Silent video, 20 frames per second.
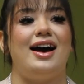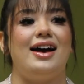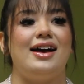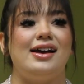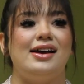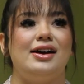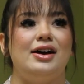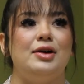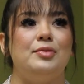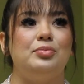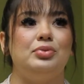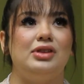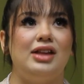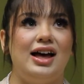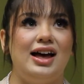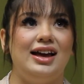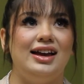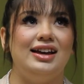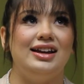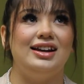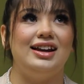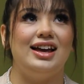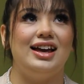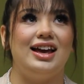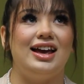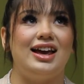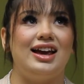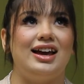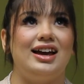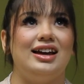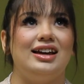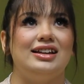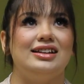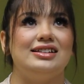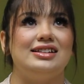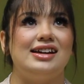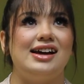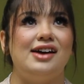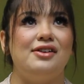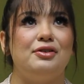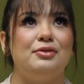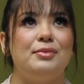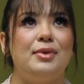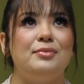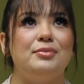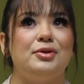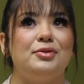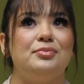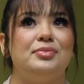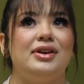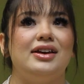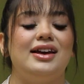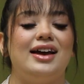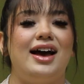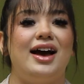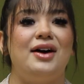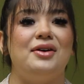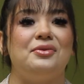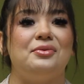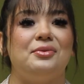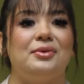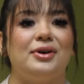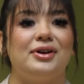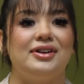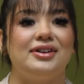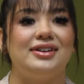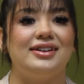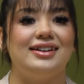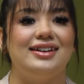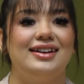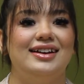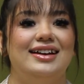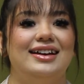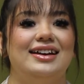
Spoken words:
I applied and I remember being at work